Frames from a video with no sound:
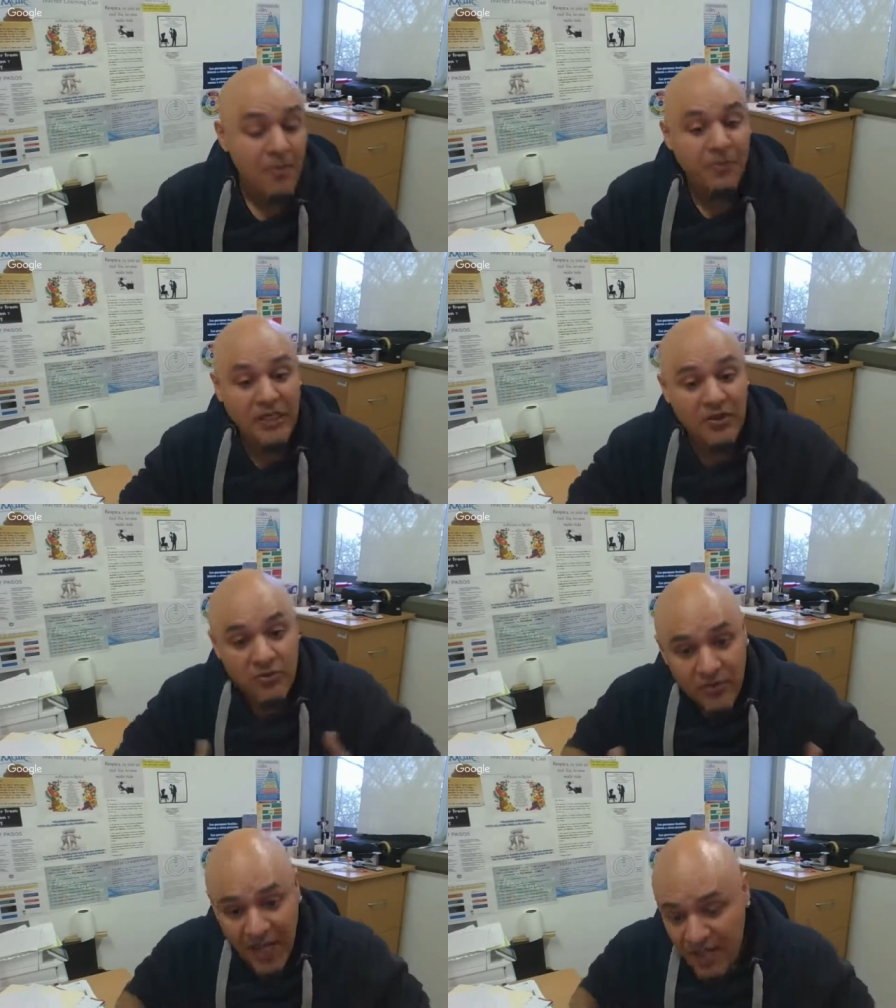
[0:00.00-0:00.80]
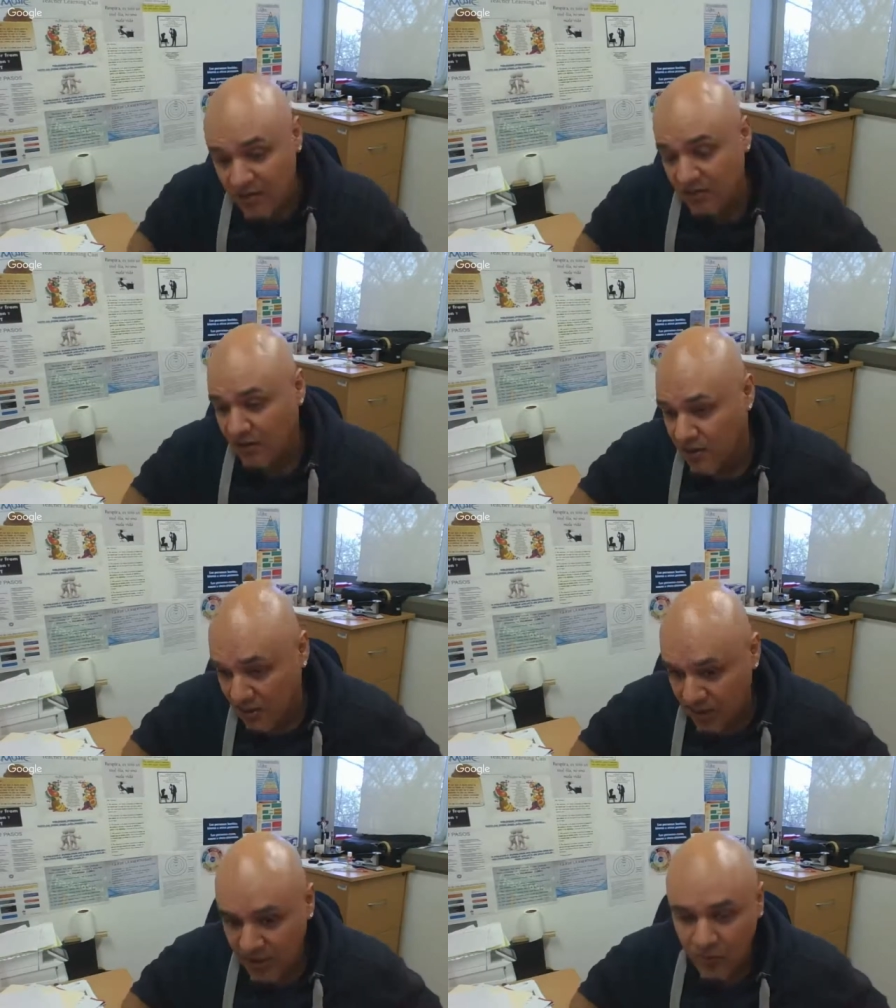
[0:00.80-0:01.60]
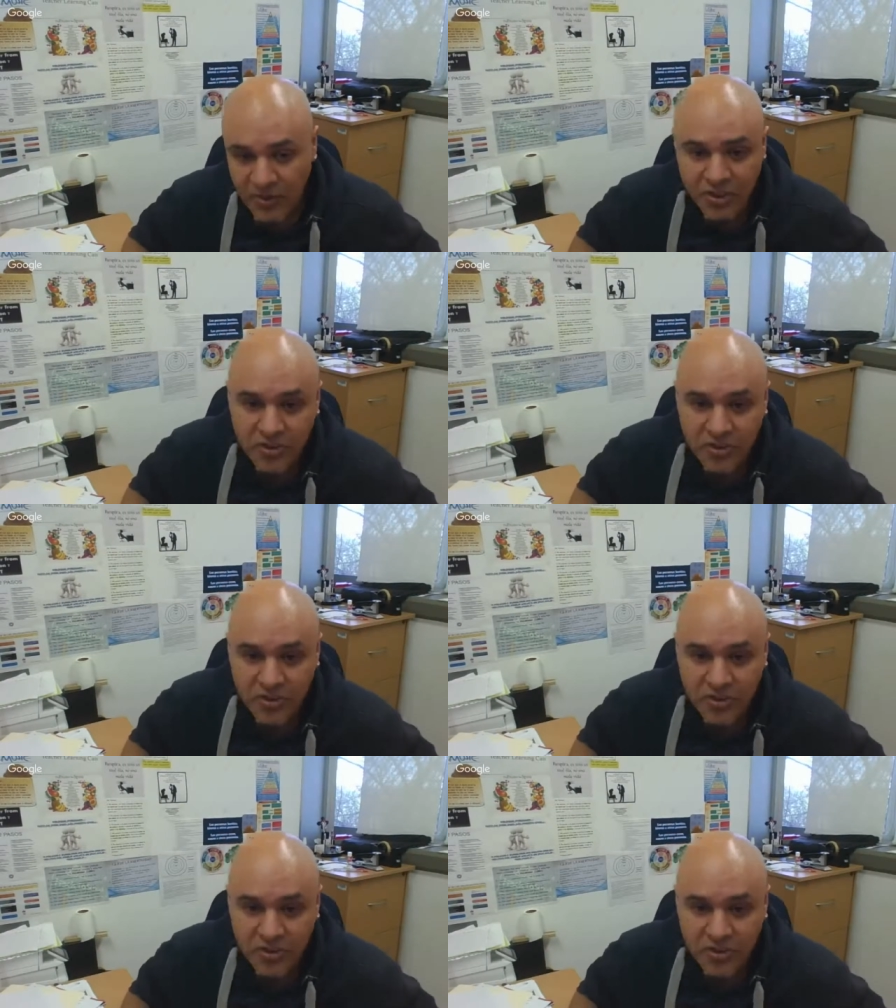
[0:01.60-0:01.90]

But regularly, we